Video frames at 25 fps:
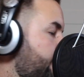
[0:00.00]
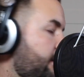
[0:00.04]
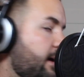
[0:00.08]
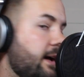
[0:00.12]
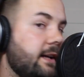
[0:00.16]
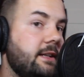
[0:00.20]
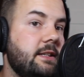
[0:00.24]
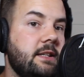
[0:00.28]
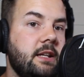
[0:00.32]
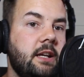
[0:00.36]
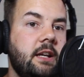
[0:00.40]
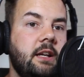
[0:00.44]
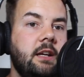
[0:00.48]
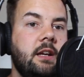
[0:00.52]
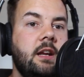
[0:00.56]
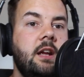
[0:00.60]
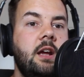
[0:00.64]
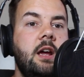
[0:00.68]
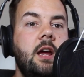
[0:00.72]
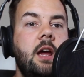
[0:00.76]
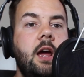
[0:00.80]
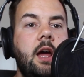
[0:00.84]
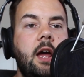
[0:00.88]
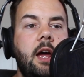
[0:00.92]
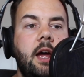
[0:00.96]
fighting
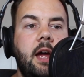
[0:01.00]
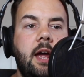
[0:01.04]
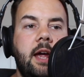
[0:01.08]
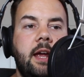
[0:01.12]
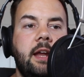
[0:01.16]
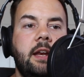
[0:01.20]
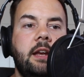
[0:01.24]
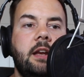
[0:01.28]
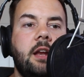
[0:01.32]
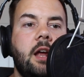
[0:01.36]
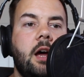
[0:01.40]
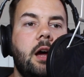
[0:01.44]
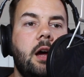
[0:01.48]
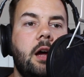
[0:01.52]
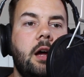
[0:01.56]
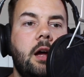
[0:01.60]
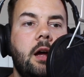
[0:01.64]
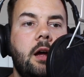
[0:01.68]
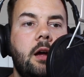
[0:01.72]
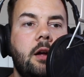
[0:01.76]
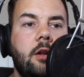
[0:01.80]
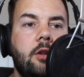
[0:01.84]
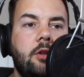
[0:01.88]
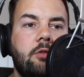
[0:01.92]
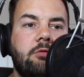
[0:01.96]
in
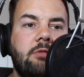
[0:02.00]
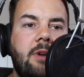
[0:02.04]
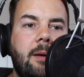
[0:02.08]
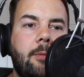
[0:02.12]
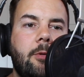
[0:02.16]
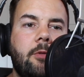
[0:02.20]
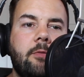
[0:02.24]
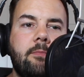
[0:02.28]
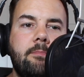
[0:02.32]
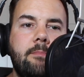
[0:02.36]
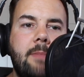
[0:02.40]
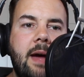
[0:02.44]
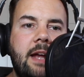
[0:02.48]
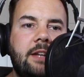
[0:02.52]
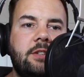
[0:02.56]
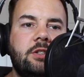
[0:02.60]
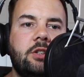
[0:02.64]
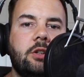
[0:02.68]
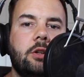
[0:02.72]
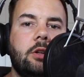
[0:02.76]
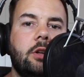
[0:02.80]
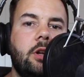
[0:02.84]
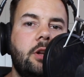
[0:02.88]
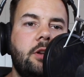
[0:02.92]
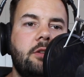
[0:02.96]
the Realm of
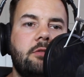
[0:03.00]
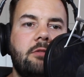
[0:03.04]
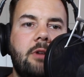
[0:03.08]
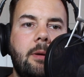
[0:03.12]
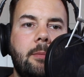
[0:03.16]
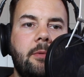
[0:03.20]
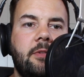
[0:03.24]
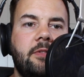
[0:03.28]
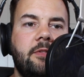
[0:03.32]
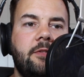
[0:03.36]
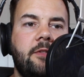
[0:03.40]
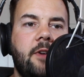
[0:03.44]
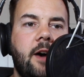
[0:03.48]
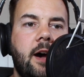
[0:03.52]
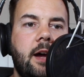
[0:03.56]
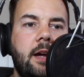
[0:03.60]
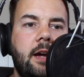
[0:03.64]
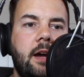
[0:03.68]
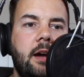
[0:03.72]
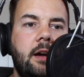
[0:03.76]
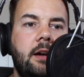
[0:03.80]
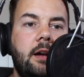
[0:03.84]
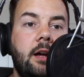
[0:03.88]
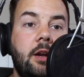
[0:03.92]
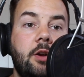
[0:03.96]
Metal and the Realm of
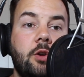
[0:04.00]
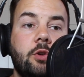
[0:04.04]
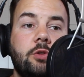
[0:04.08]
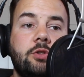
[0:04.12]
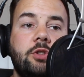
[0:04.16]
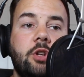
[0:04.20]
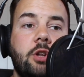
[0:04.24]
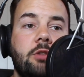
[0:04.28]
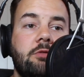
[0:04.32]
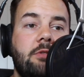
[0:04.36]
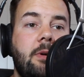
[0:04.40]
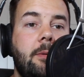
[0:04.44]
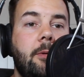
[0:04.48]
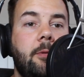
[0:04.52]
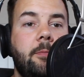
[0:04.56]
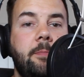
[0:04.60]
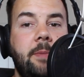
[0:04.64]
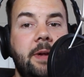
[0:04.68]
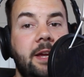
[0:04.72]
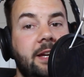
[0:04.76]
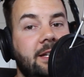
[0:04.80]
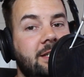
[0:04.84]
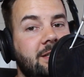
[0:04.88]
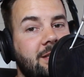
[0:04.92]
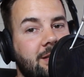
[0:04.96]
Fire, and also the Realm of
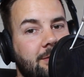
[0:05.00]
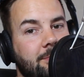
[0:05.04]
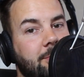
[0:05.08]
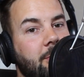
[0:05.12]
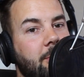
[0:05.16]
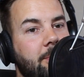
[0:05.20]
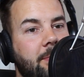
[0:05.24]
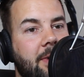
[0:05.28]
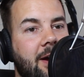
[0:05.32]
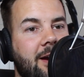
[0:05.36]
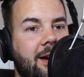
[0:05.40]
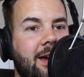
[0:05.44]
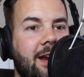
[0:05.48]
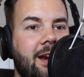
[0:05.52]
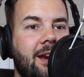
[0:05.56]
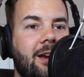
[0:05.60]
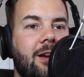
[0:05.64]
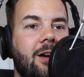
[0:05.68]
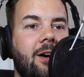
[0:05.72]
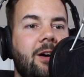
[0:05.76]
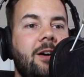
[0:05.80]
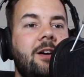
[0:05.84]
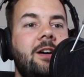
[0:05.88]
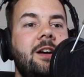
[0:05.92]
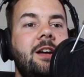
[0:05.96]
Beast. The Bloodbound get a
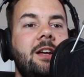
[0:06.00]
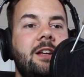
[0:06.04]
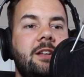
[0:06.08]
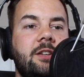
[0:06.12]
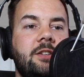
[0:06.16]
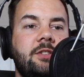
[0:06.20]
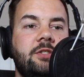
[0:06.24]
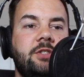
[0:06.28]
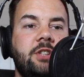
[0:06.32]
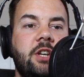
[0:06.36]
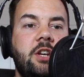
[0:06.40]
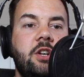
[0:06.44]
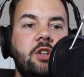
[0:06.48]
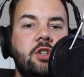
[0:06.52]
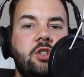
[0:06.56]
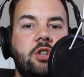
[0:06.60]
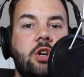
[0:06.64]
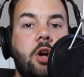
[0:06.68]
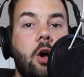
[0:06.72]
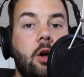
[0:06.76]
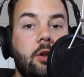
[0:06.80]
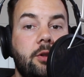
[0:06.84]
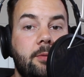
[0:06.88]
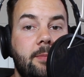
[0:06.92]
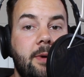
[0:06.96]
lot. Tzeentch
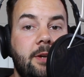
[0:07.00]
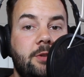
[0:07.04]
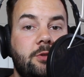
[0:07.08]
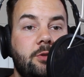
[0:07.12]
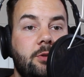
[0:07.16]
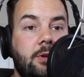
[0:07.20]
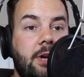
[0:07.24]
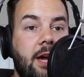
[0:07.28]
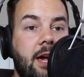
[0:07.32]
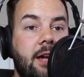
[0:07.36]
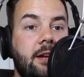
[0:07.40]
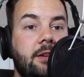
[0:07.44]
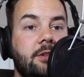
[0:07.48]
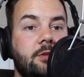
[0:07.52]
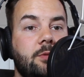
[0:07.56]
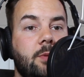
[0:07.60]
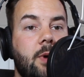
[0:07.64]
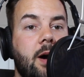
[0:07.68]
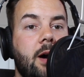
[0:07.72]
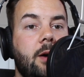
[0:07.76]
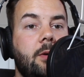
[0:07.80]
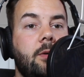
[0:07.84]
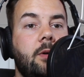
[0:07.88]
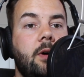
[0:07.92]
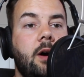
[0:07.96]
guard the Metal Gate as
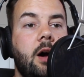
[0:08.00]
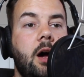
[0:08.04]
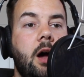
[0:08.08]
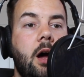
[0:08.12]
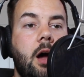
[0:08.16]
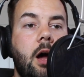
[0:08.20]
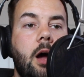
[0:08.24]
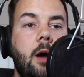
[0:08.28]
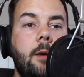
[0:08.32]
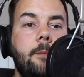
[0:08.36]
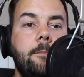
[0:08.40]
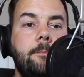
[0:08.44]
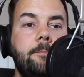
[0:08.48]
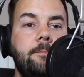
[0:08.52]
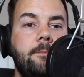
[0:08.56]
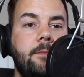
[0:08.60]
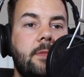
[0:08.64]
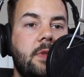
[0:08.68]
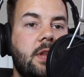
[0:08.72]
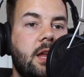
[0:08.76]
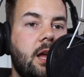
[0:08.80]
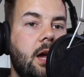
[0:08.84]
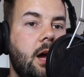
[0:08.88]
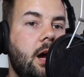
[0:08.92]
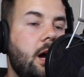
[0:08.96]
well, and
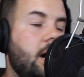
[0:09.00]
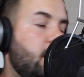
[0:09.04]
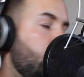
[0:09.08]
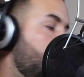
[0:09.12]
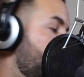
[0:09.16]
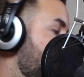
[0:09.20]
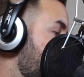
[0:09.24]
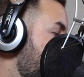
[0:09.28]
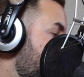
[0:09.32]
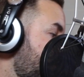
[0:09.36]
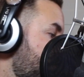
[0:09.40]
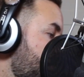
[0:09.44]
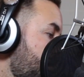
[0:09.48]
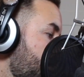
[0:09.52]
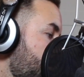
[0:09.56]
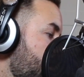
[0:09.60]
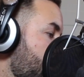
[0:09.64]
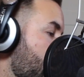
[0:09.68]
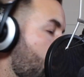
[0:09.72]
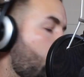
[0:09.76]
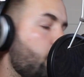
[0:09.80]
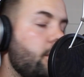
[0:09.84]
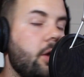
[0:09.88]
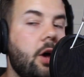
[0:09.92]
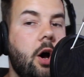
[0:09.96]

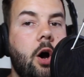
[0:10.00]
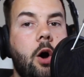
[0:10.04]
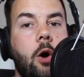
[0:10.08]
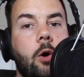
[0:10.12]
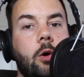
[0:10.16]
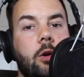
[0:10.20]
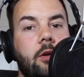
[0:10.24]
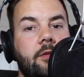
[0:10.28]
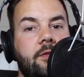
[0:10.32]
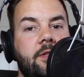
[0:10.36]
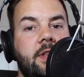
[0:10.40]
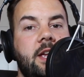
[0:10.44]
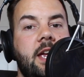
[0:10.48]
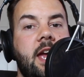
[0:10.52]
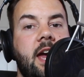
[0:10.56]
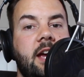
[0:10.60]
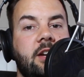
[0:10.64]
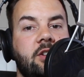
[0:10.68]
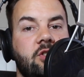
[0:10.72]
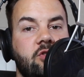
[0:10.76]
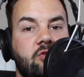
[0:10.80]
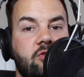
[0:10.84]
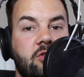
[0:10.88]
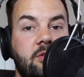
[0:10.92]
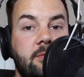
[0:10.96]
the whole of the
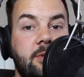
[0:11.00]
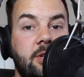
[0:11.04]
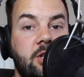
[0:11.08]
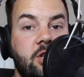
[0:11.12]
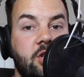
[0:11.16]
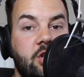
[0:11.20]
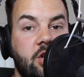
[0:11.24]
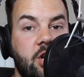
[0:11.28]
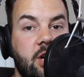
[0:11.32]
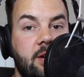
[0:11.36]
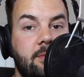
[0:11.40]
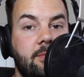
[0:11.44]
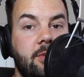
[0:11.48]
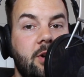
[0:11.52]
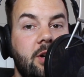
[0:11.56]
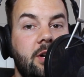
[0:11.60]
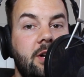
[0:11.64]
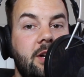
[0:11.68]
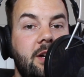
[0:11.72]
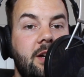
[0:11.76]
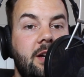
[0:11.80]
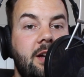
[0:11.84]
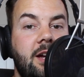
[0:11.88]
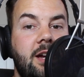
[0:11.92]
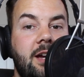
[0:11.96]
Extremist Chamber
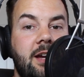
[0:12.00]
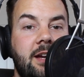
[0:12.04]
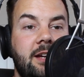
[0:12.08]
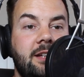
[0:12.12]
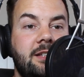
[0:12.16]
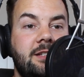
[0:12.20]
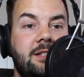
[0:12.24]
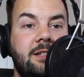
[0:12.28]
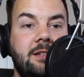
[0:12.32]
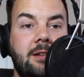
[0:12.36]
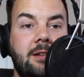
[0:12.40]
is